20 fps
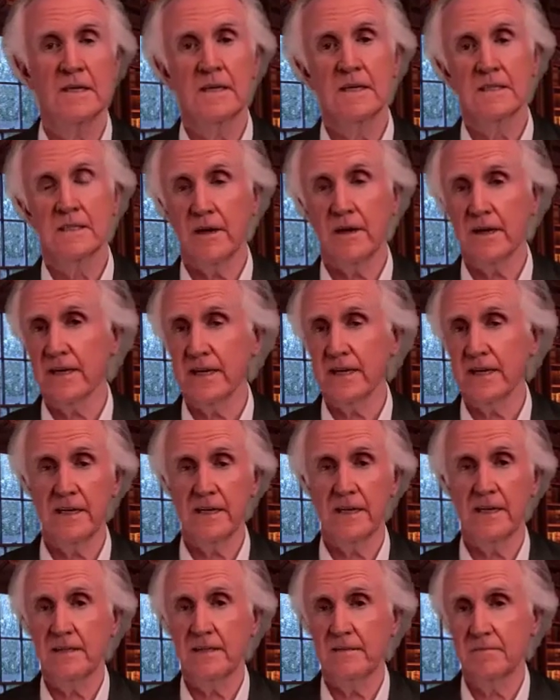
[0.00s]
So I get
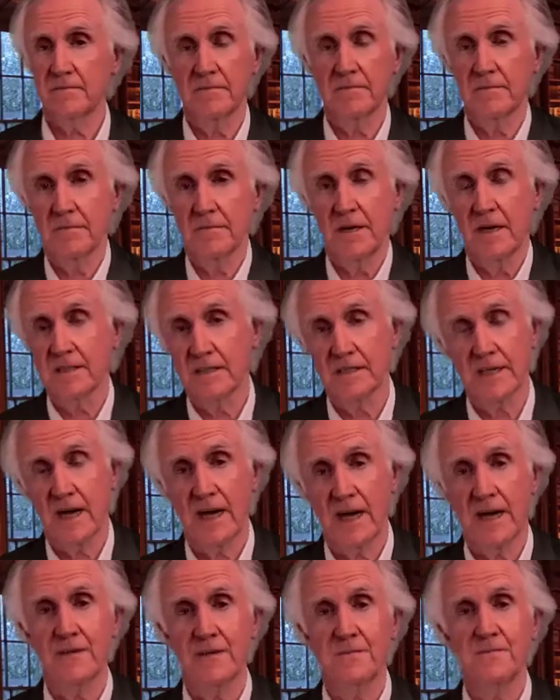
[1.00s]
there on
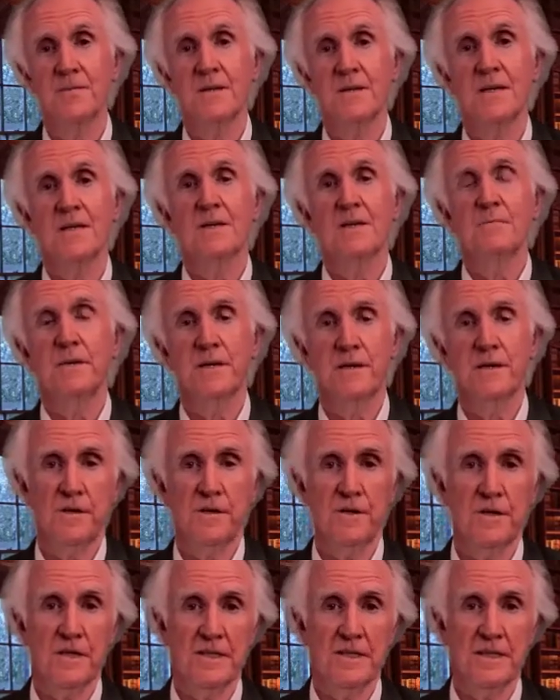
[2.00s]
time, a bit
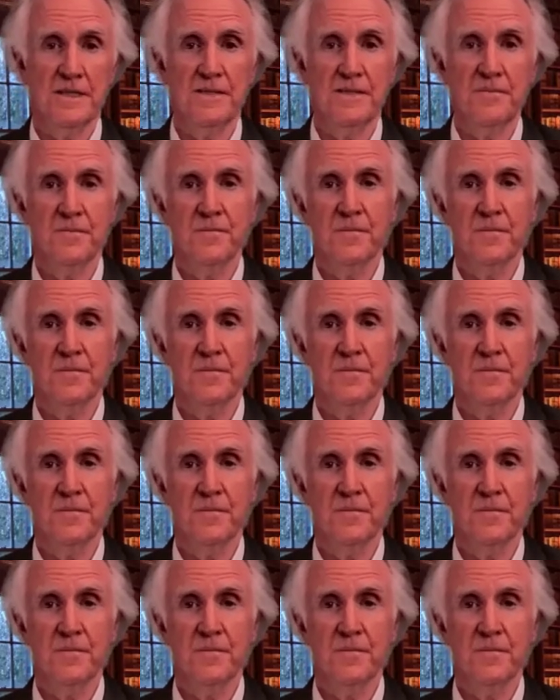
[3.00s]
early,